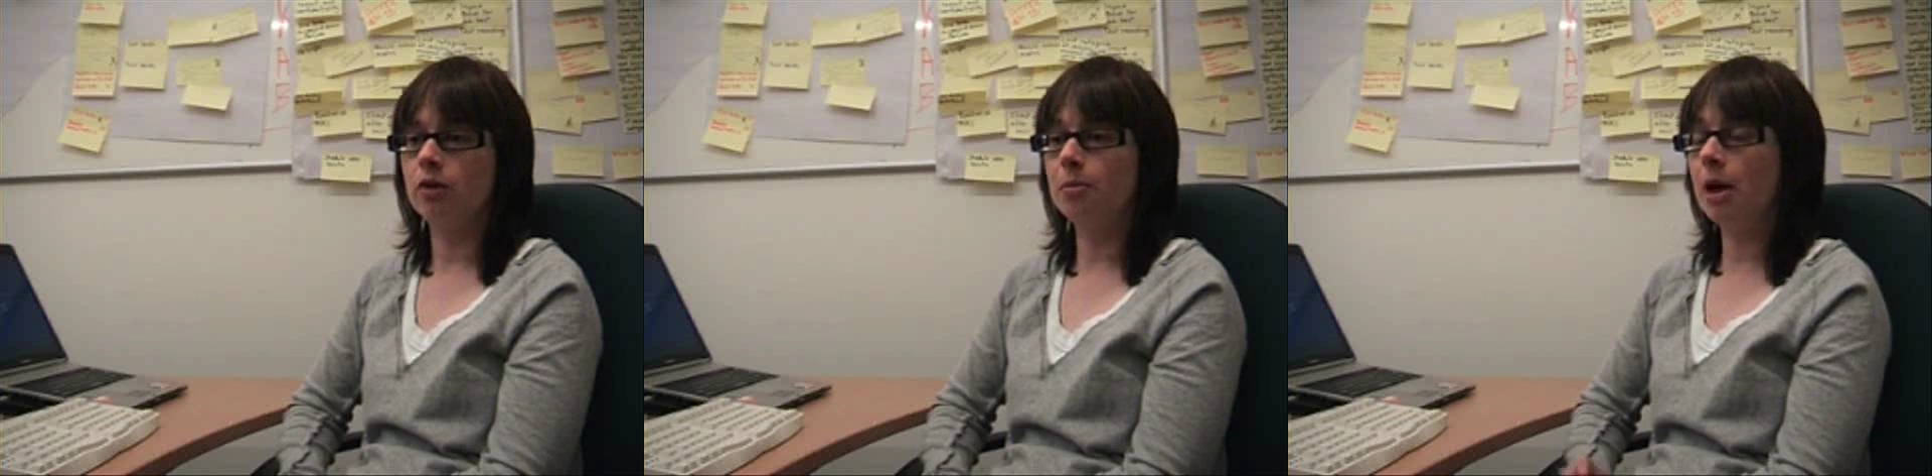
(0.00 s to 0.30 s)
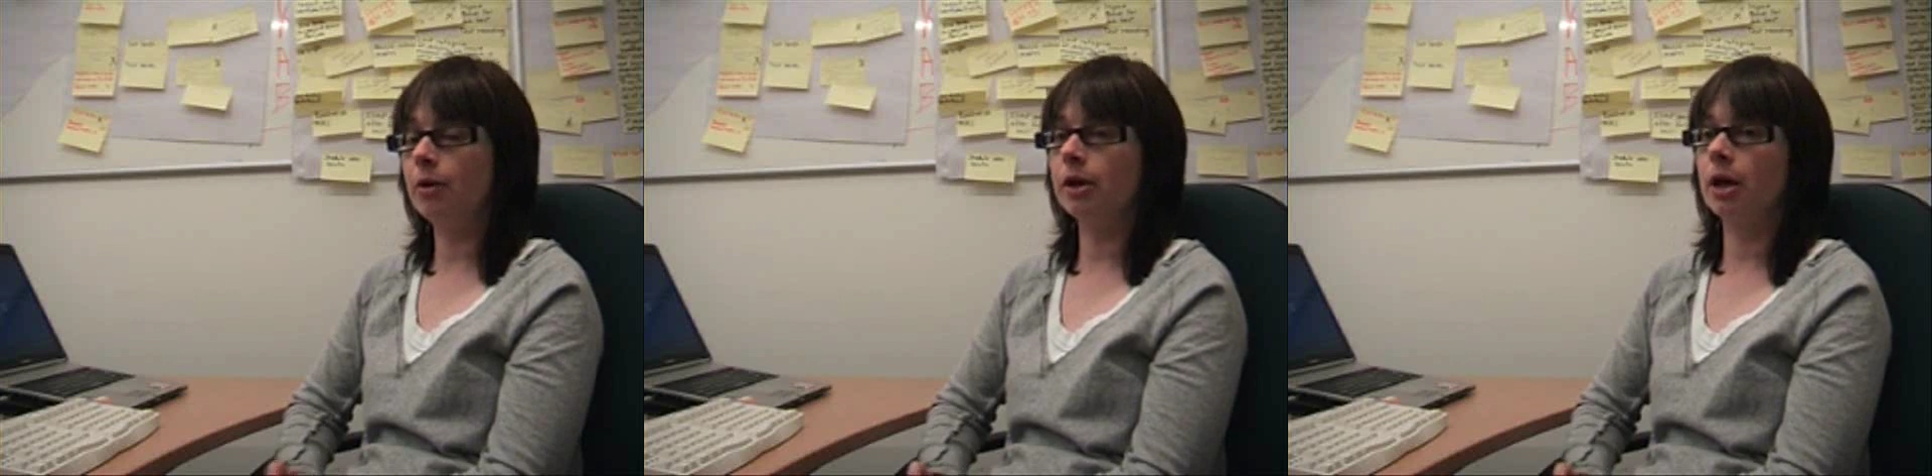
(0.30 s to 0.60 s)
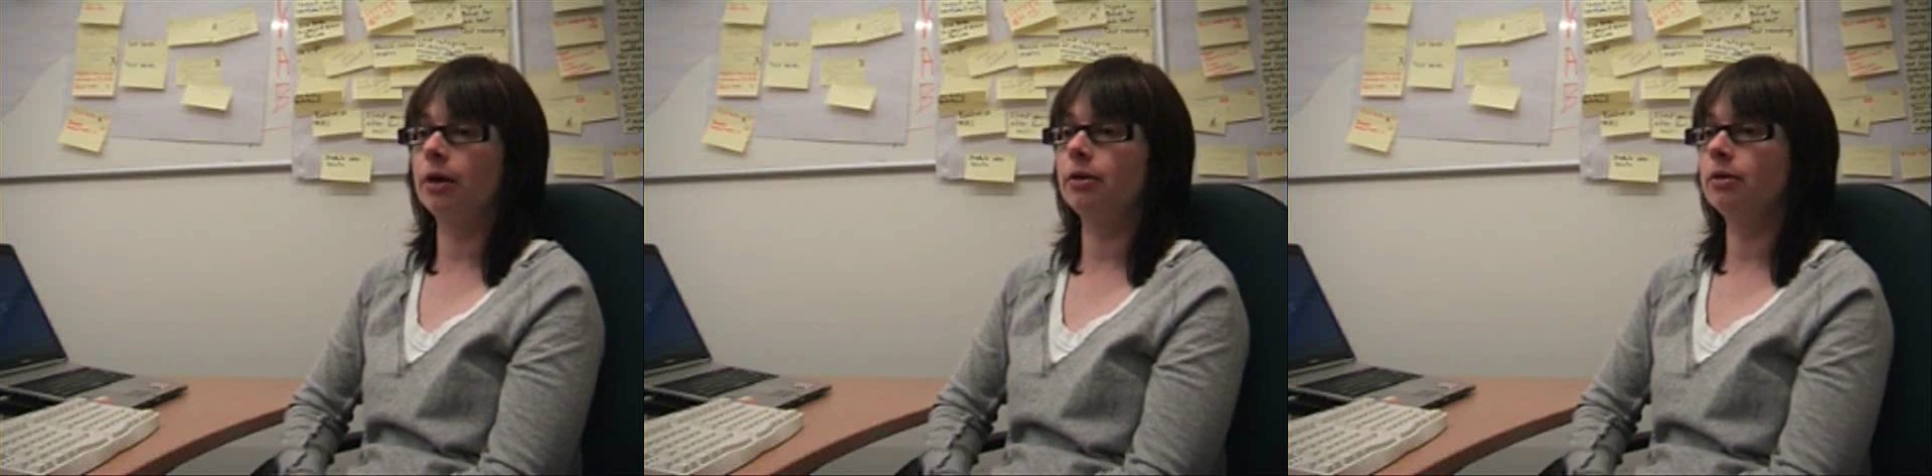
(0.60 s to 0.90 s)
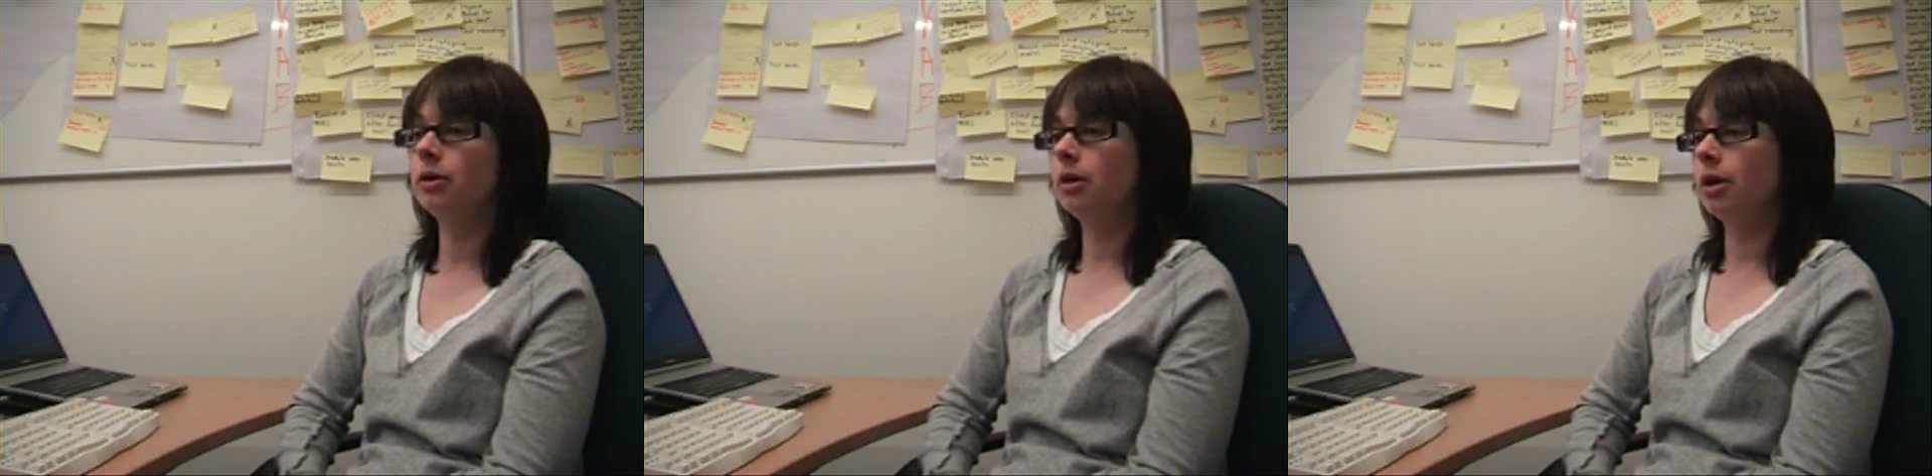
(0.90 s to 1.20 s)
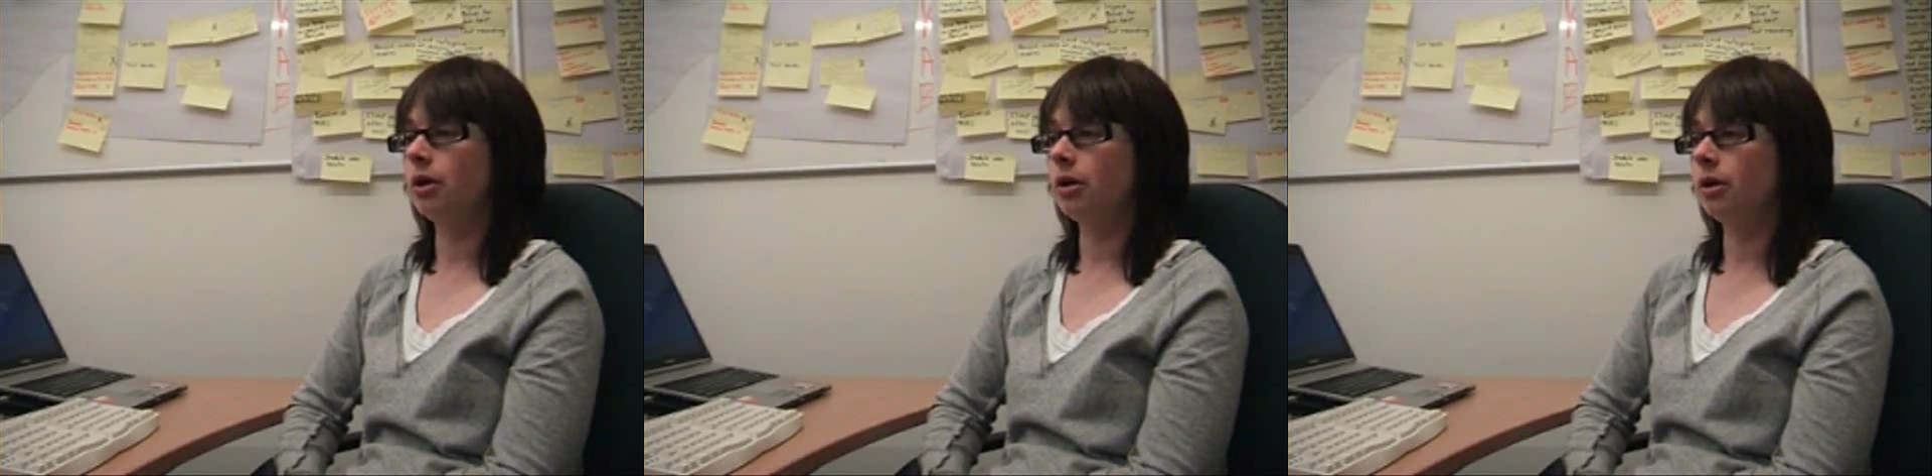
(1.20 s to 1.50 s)
a mail account
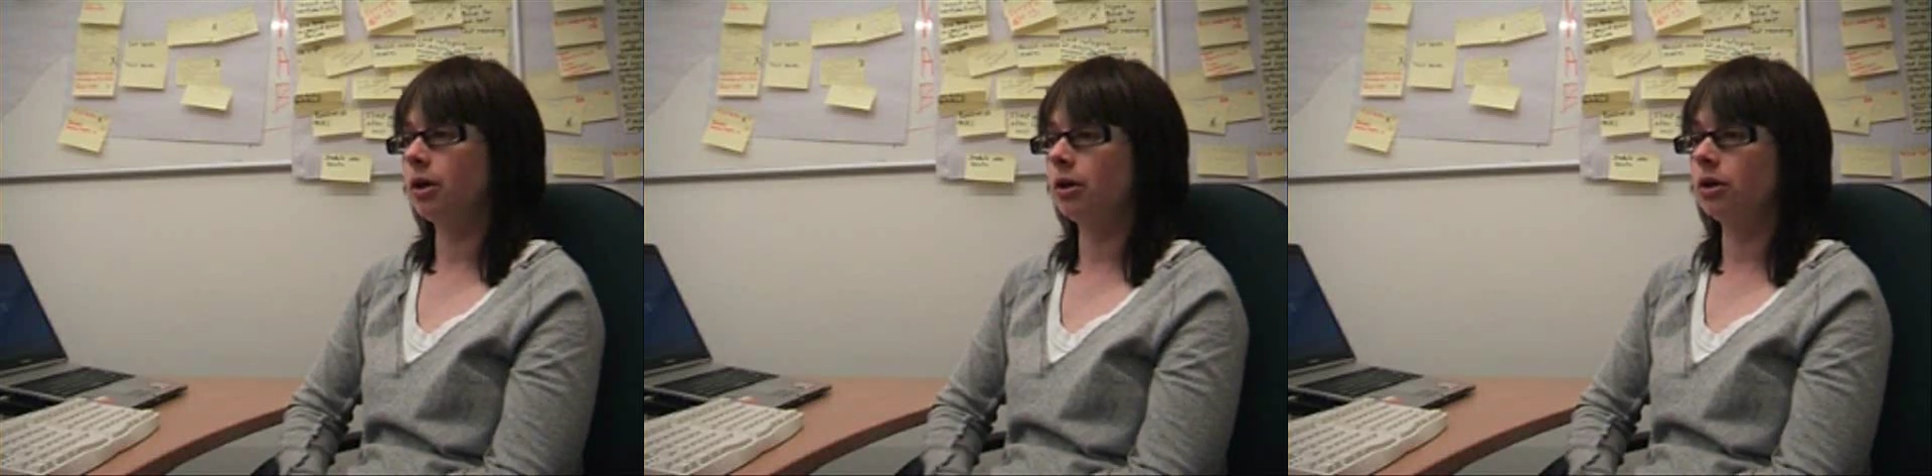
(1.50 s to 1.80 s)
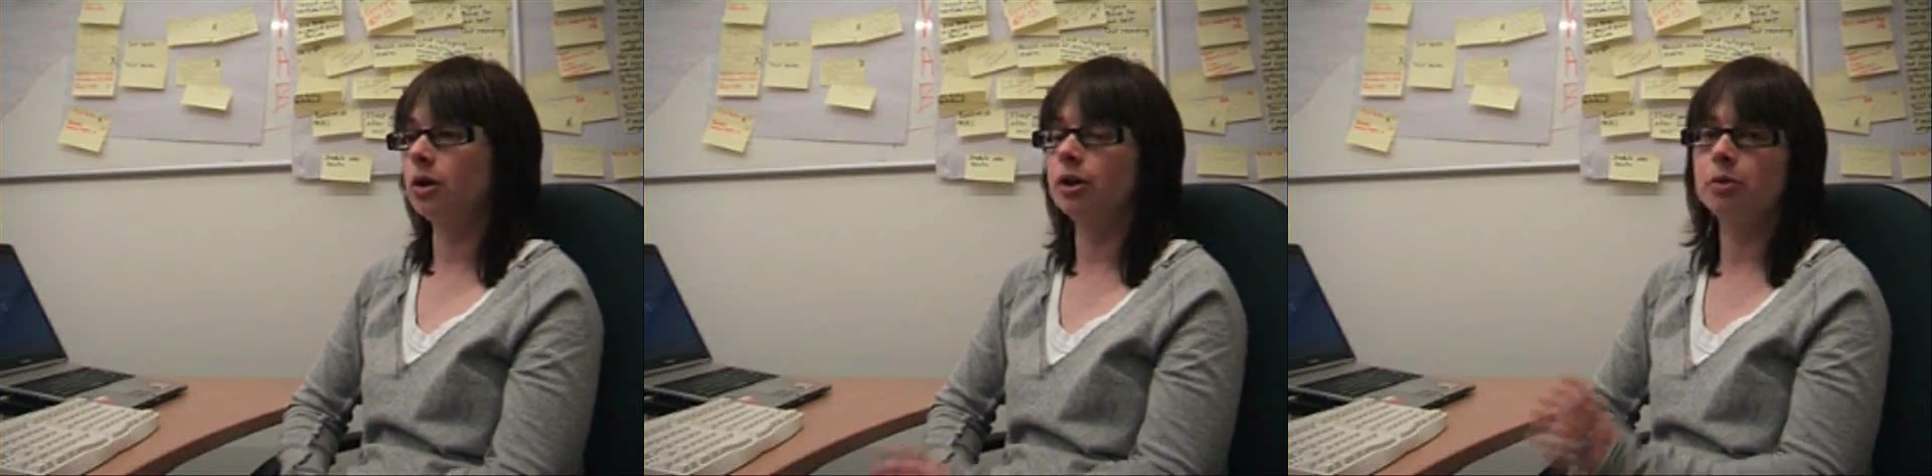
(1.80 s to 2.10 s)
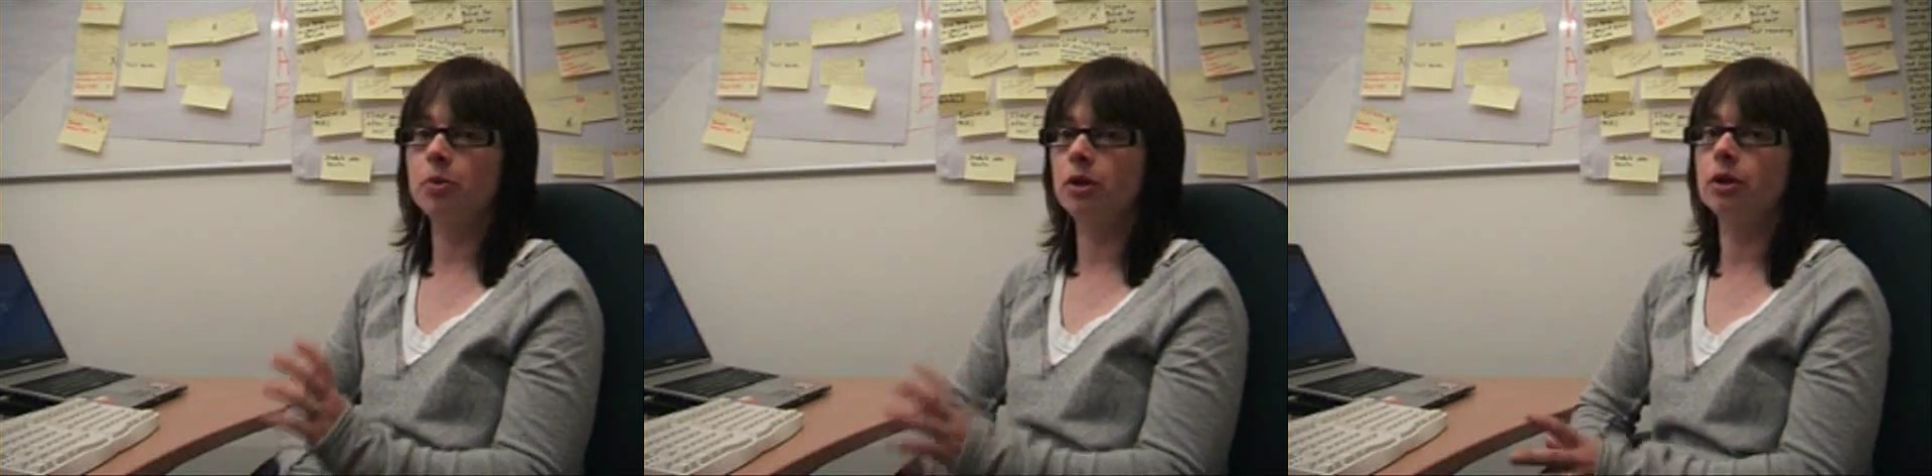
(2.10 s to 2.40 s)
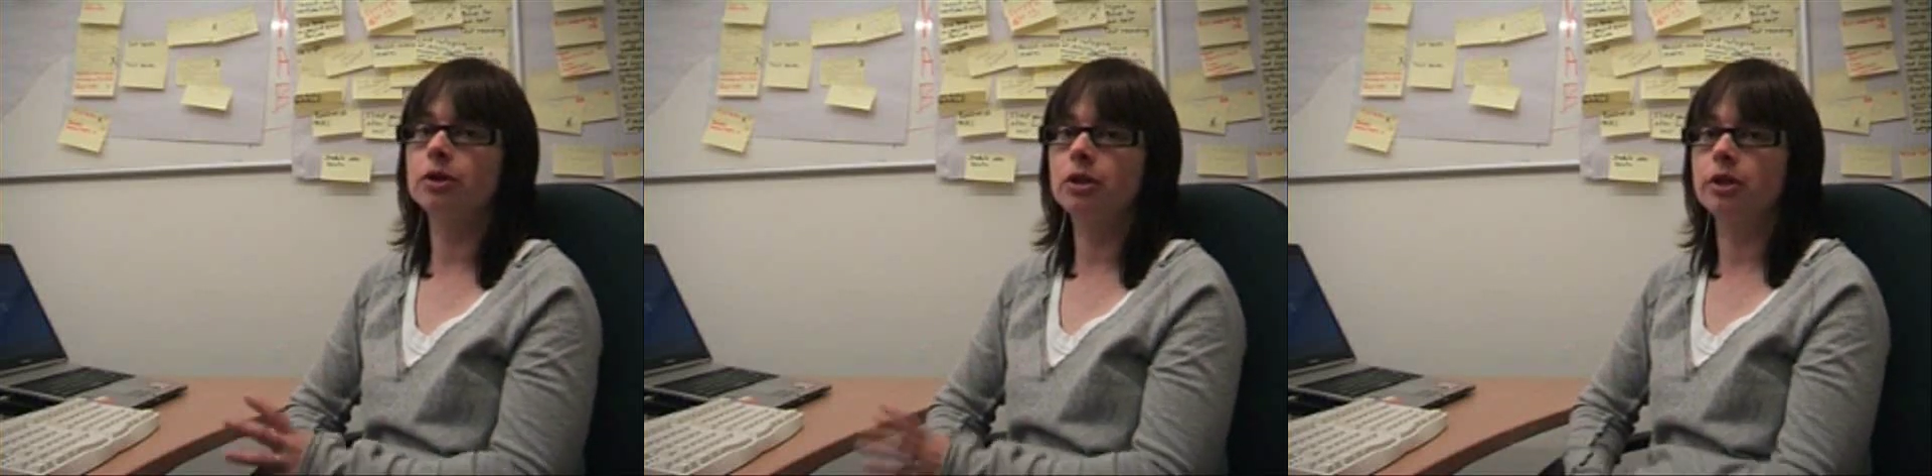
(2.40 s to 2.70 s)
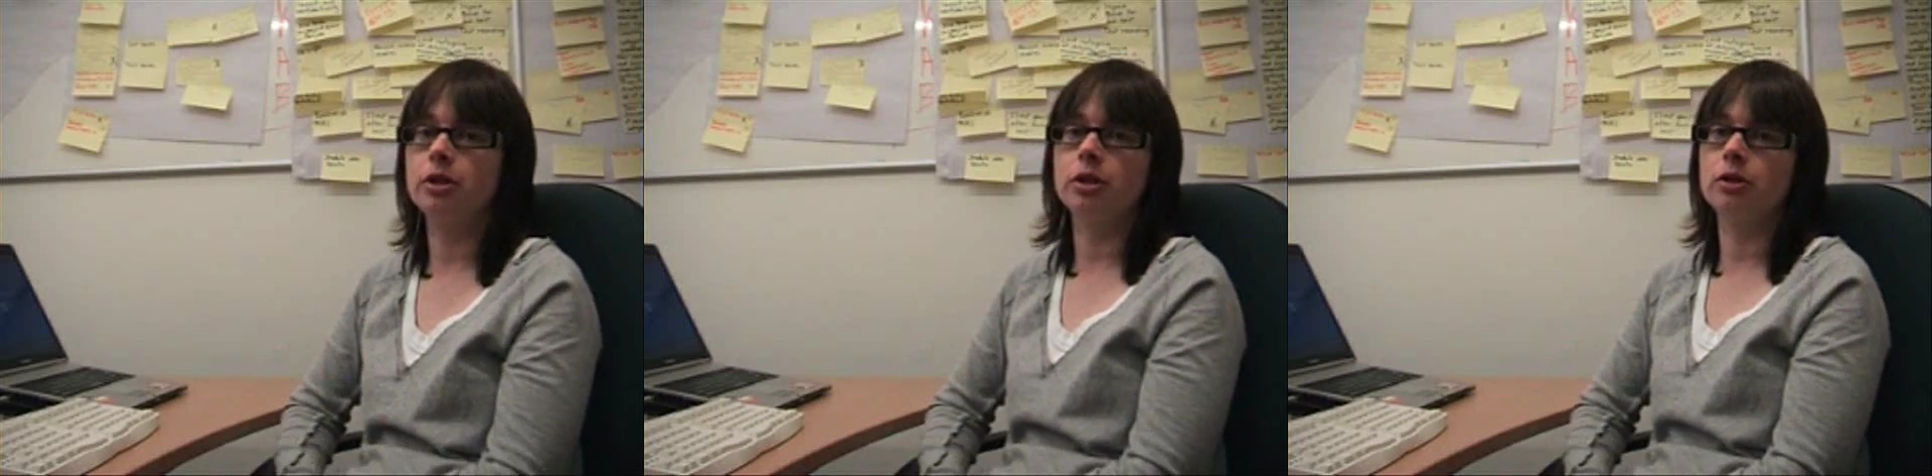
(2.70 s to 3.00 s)
uh, and an ISP that's
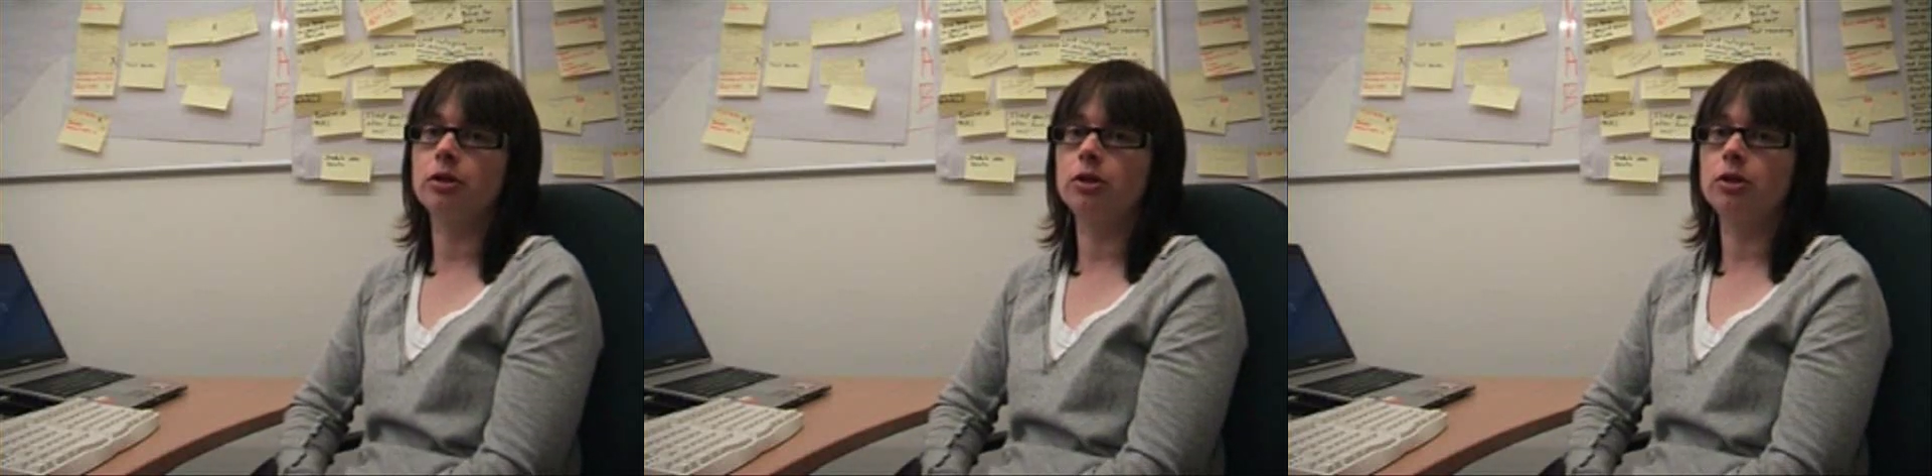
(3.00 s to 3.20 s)
static